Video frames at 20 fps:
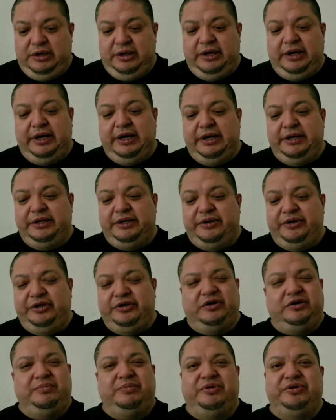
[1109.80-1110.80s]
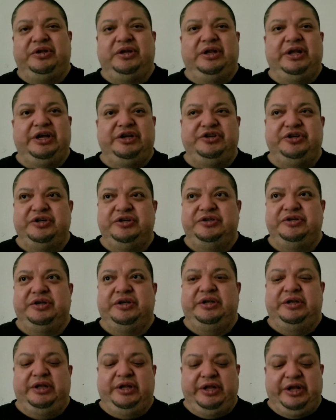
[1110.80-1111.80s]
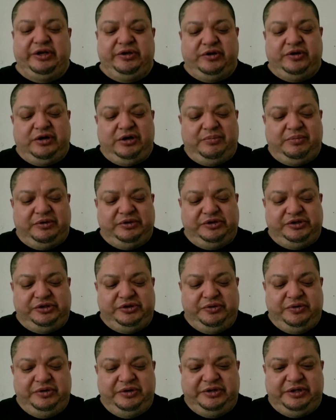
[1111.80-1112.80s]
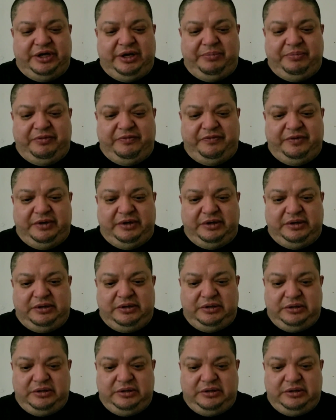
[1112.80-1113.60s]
and uh, they talk about the legends and they talk about certain type of uh